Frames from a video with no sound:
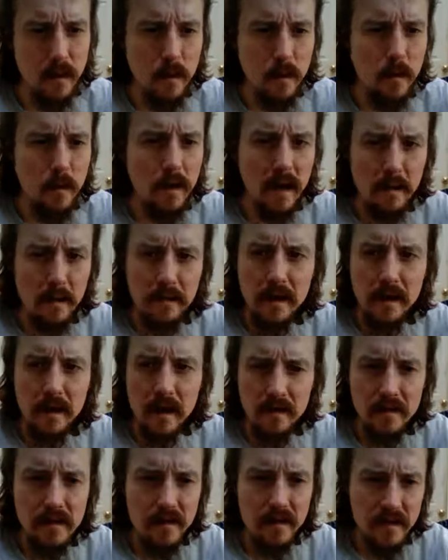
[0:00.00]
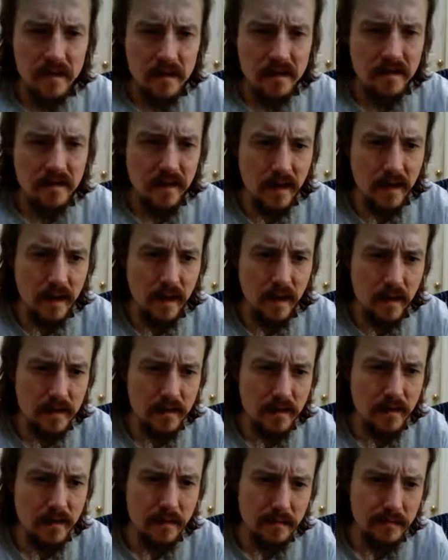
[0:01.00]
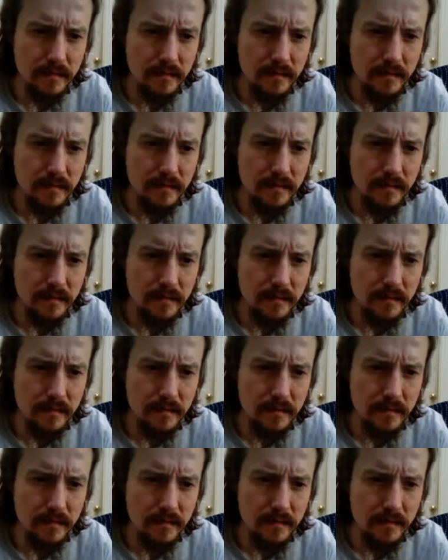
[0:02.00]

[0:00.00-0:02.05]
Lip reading: What happened to Heavy T's videos?